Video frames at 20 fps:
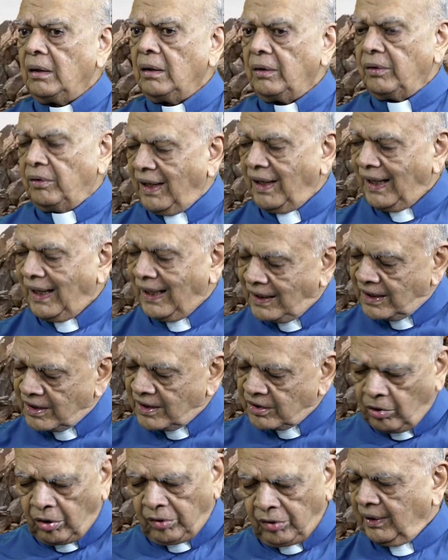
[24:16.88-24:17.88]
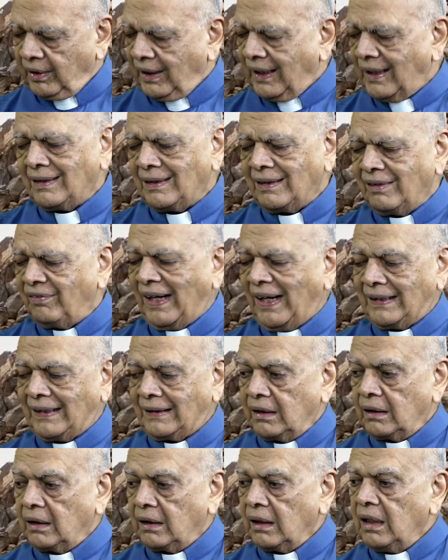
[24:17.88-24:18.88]
Today it is known, it is a
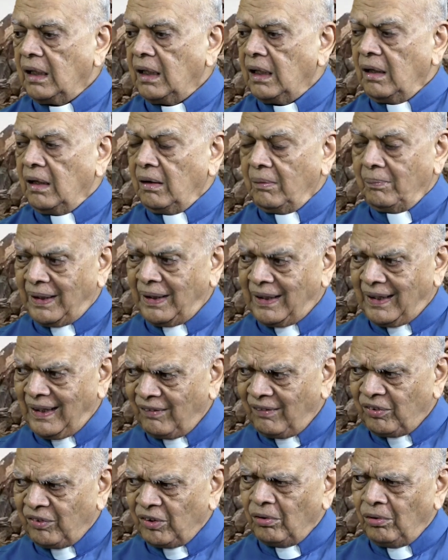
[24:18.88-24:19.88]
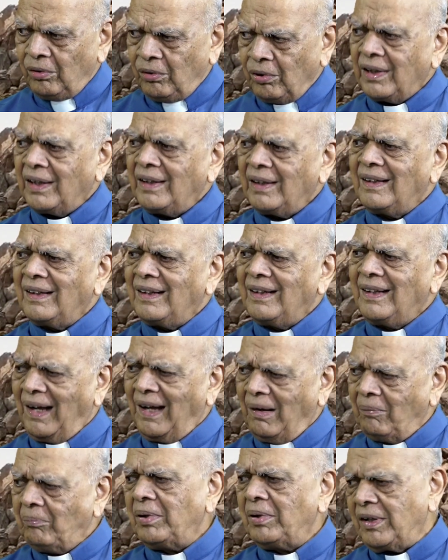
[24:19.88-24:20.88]
factor. But if you look at the
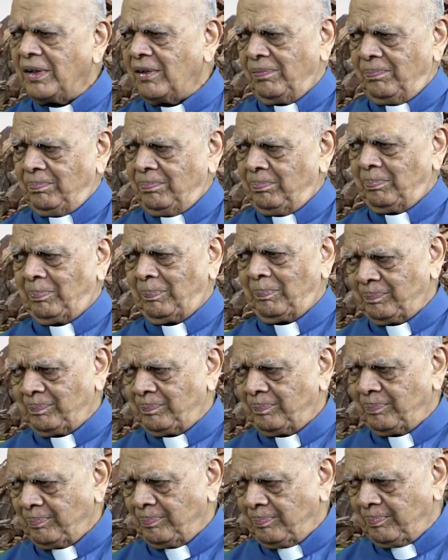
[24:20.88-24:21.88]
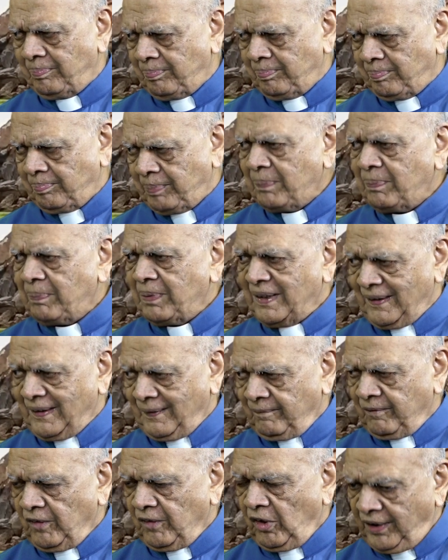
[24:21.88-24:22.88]
number of people
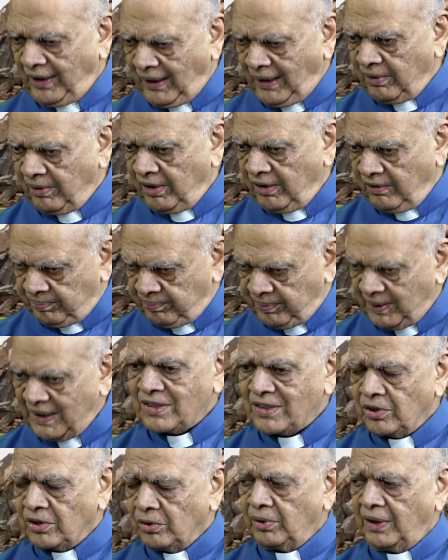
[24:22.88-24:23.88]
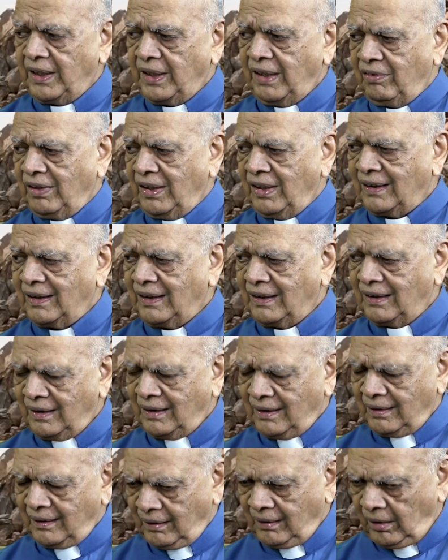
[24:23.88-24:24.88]
or number of priests or whatever
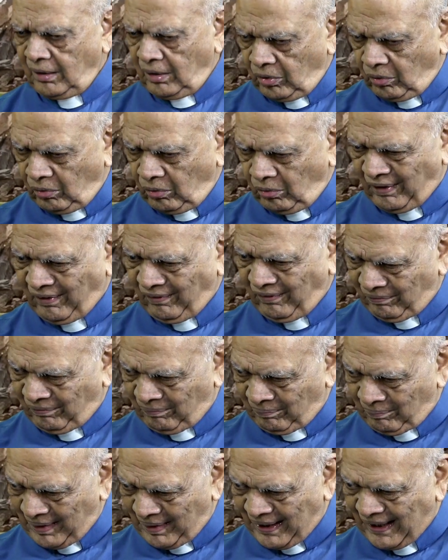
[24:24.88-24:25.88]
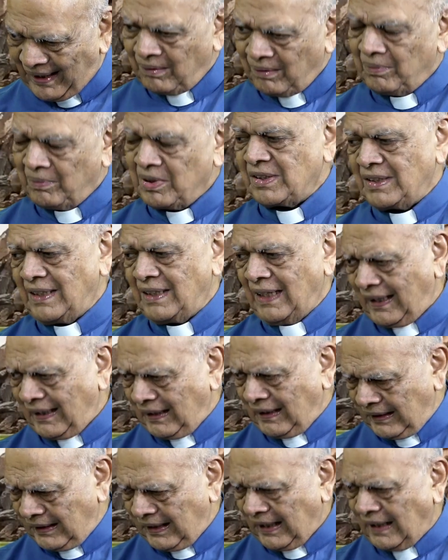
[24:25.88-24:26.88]
who have made a mistake
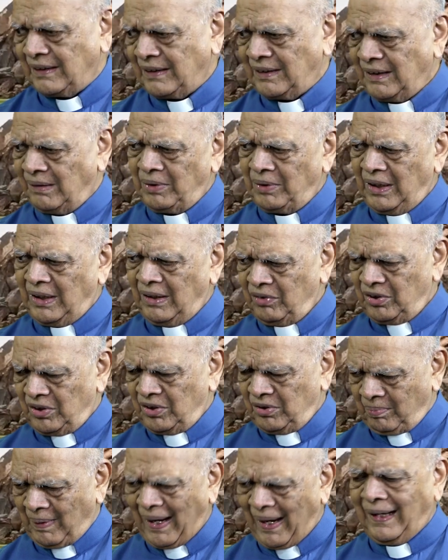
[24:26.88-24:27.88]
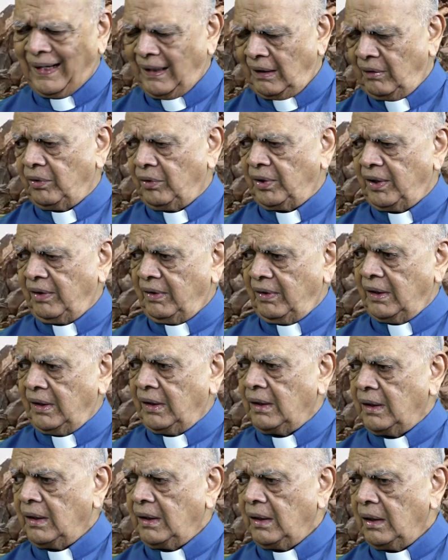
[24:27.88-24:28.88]
and done something which is bad and whatever,
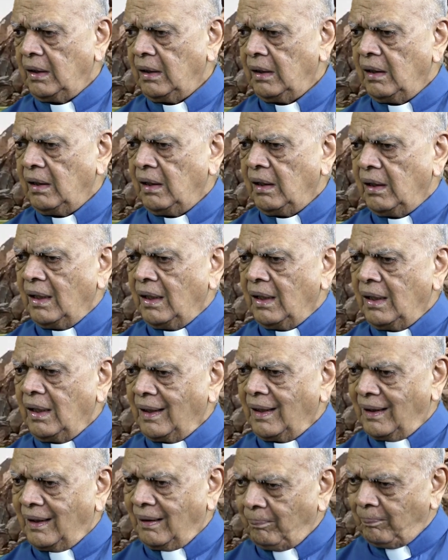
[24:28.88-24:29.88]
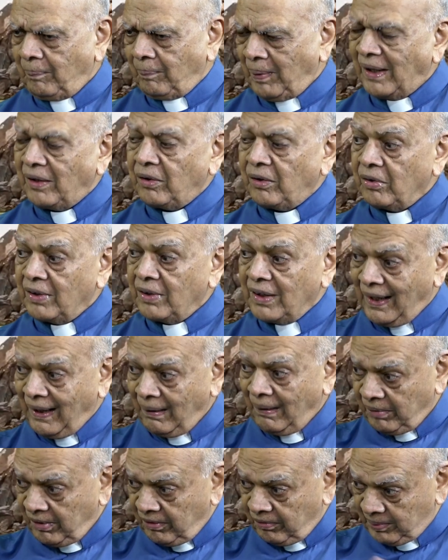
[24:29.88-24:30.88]
compared to the
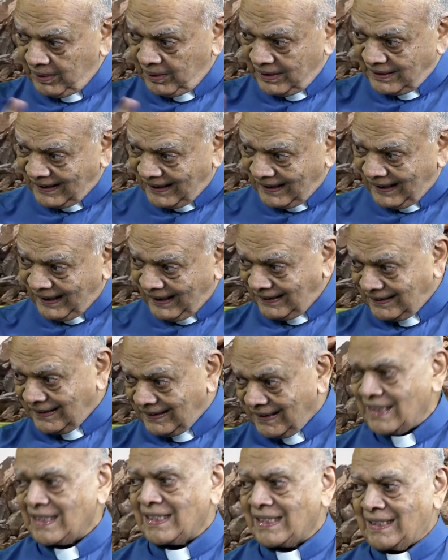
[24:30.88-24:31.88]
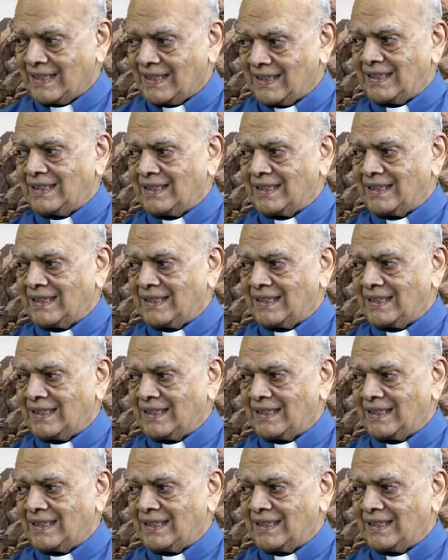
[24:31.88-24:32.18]
number of priests that exist,